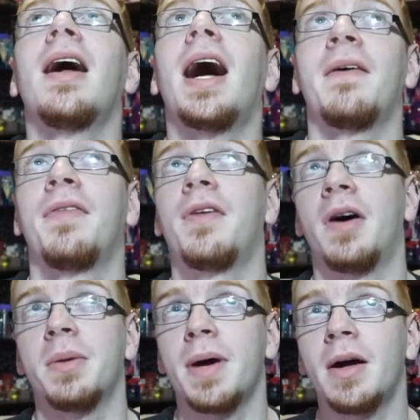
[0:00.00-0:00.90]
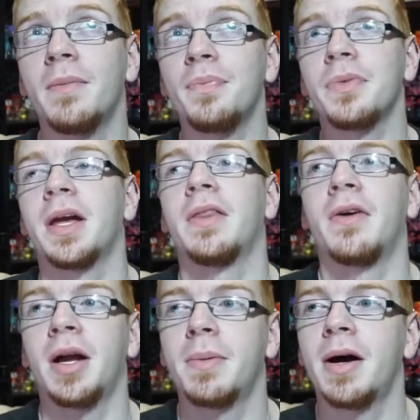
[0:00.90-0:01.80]
I've thought about and
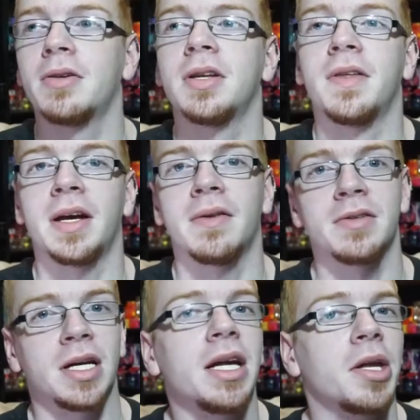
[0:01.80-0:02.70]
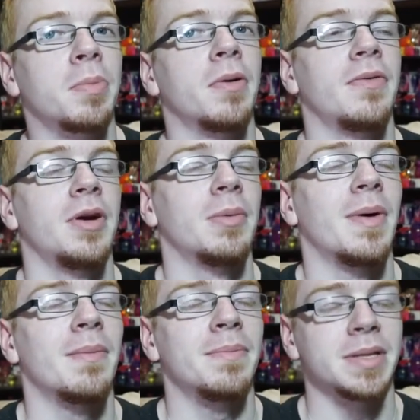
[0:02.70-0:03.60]
thought about to think if there's any other
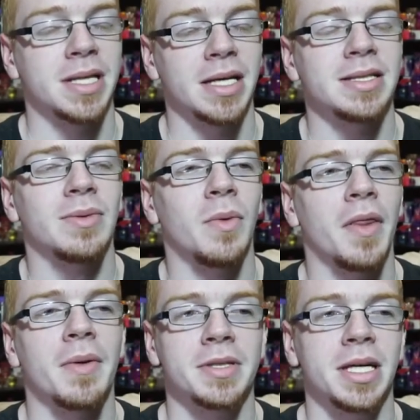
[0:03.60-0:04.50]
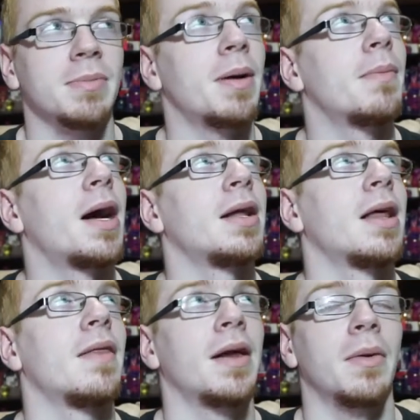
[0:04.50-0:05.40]
perfume besides the one that was in my
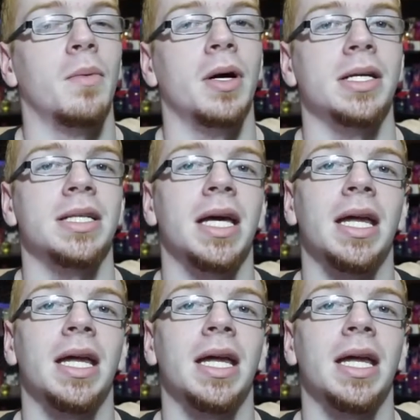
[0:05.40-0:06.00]
mind that it was.